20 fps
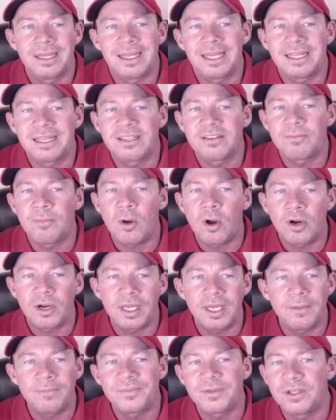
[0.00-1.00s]
Like this
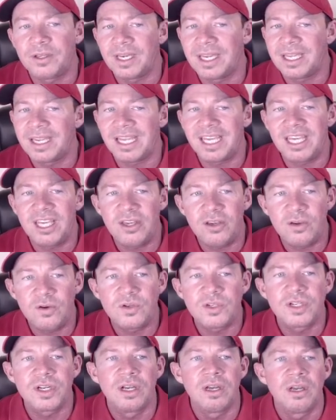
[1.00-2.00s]
market, you get
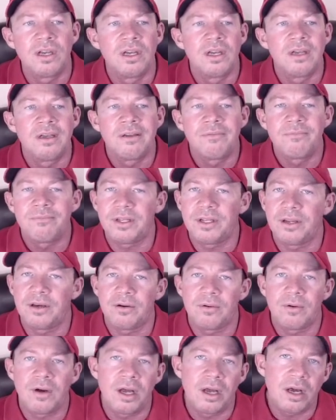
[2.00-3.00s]
huge, you know,
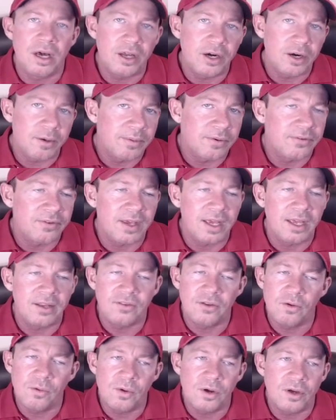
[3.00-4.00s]
one hundred percent,
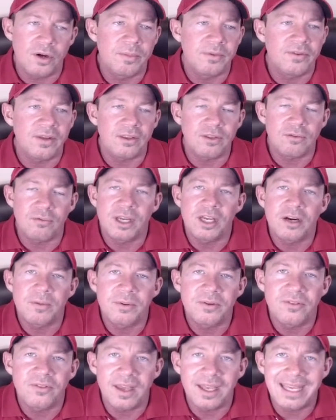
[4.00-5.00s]
two hundred percent, three hundred
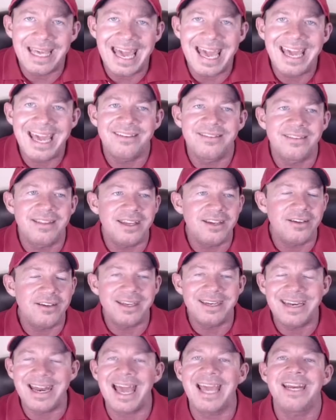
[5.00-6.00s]
percent gains, and then you
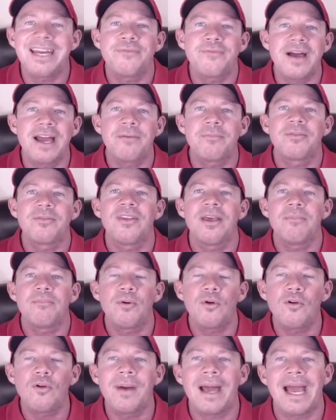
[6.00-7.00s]
get ninety-five percent
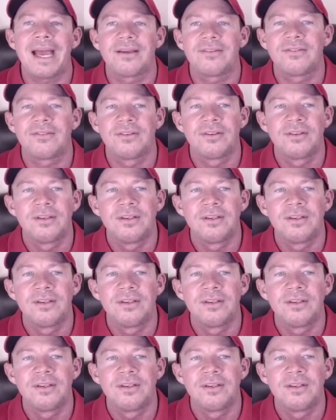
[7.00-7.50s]
pullbacks.